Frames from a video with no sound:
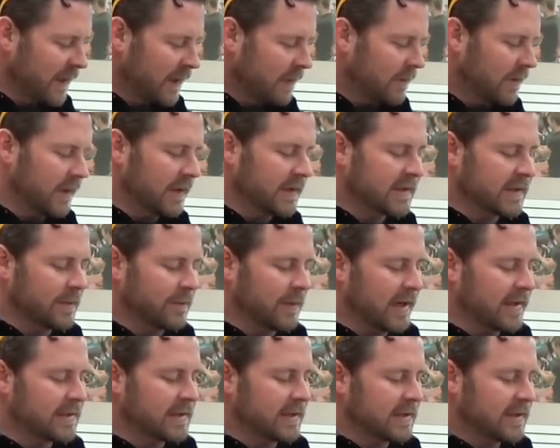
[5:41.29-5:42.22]
We're going to
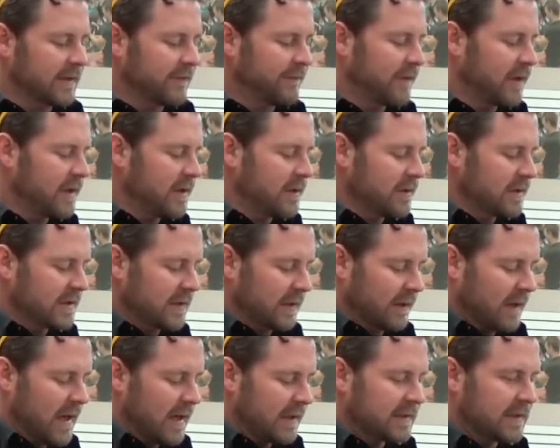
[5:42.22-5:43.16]
summarize this. If we use the
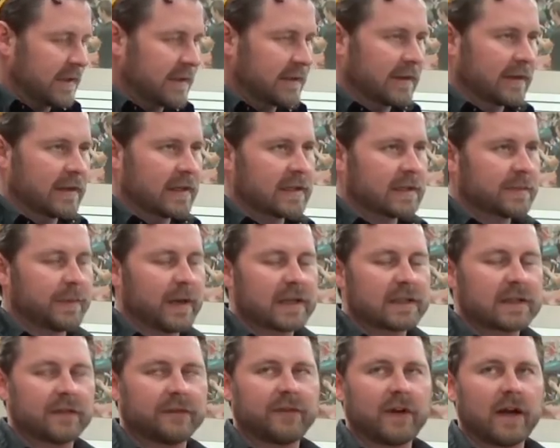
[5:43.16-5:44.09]
loctite that they
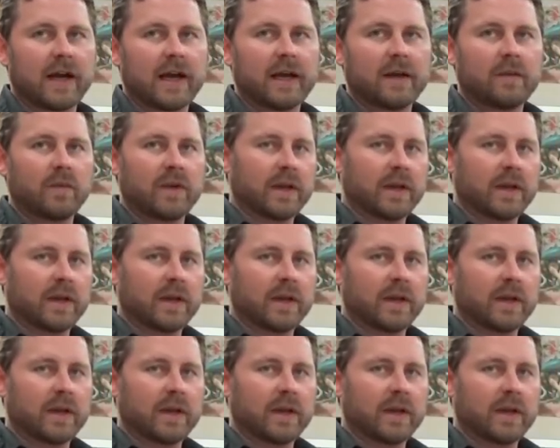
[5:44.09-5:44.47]
specify,